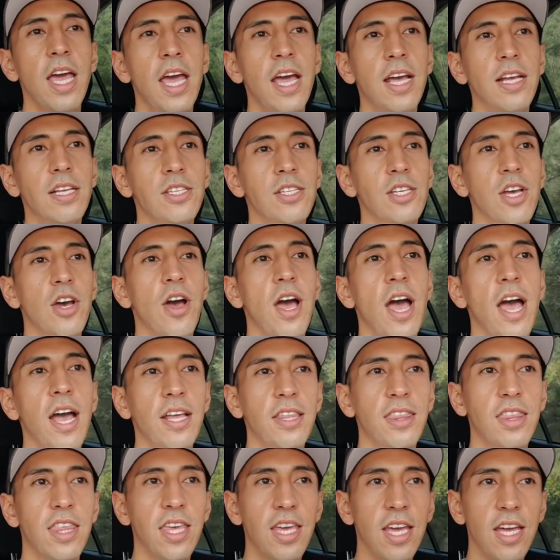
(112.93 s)
And so
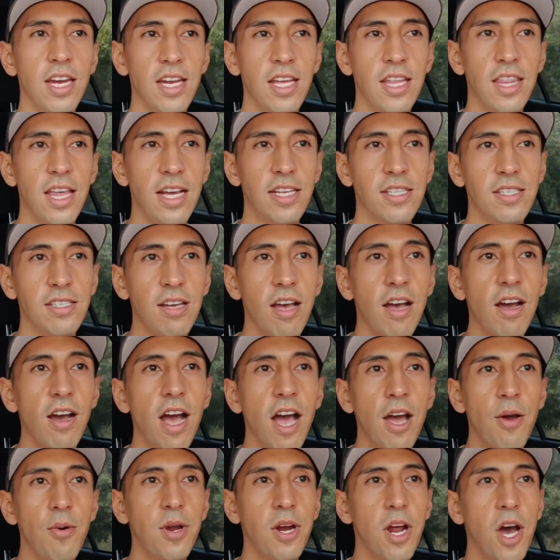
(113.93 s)
at the end of that song,
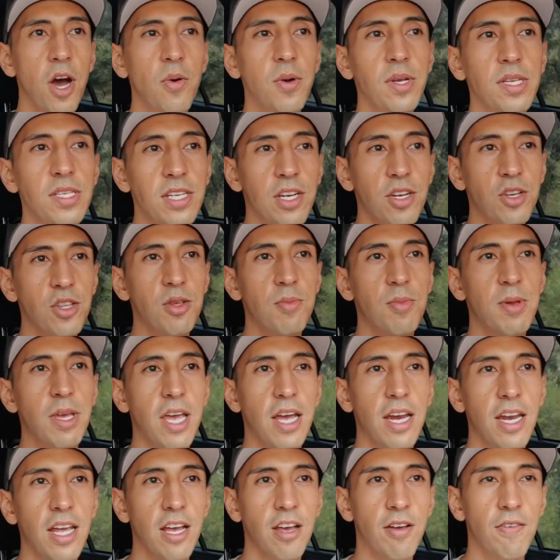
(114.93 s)
I would always hear the
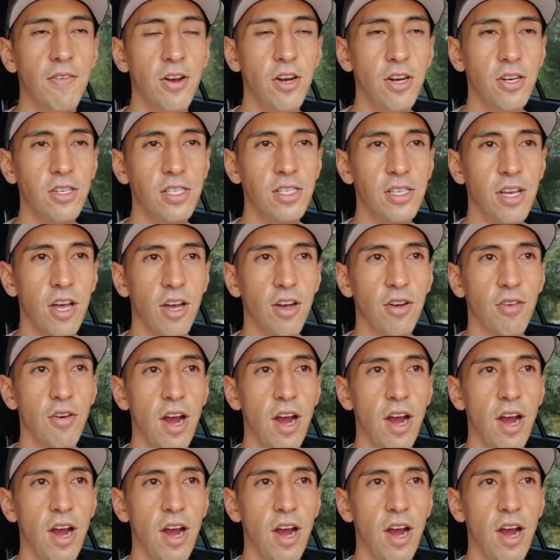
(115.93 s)
beginning of her song,